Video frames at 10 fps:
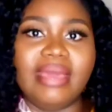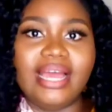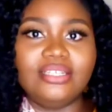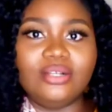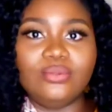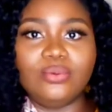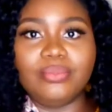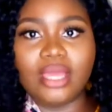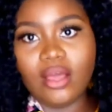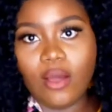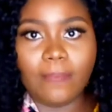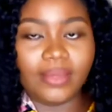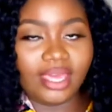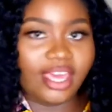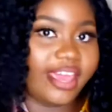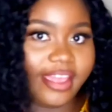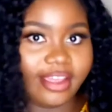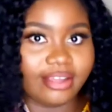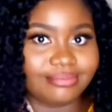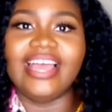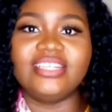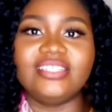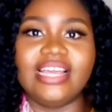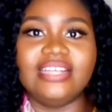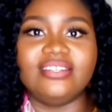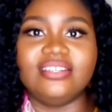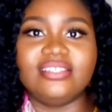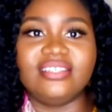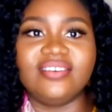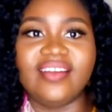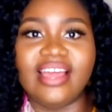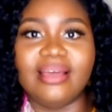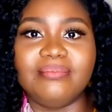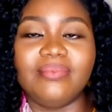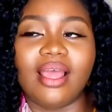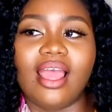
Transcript: my handle will be up here. I asked you guys on Instagram